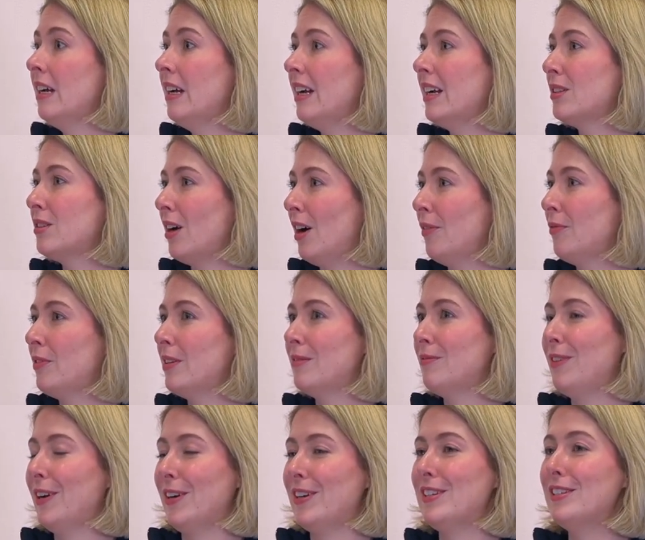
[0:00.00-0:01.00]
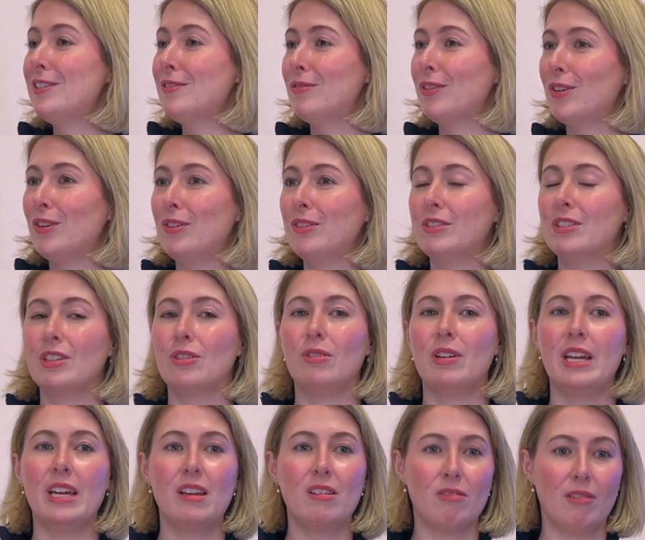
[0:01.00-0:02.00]
It's often very difficult to
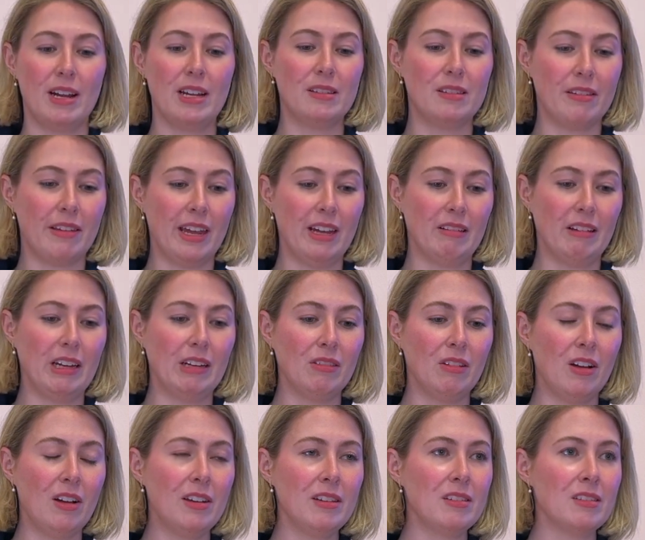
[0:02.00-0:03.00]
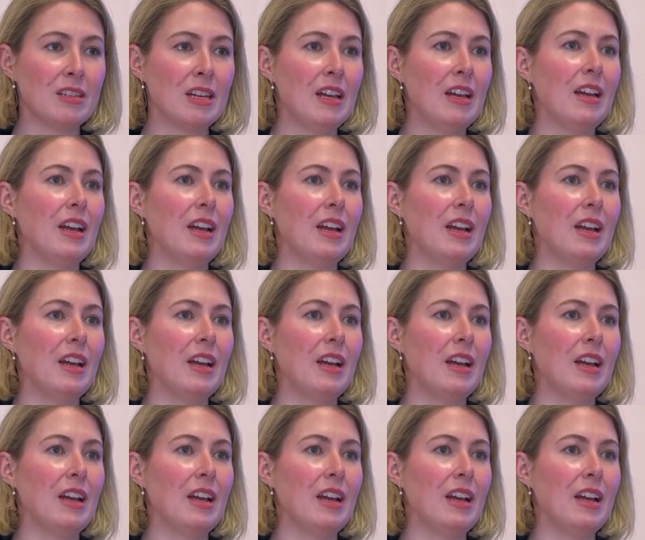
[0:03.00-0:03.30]
create great scaling laws.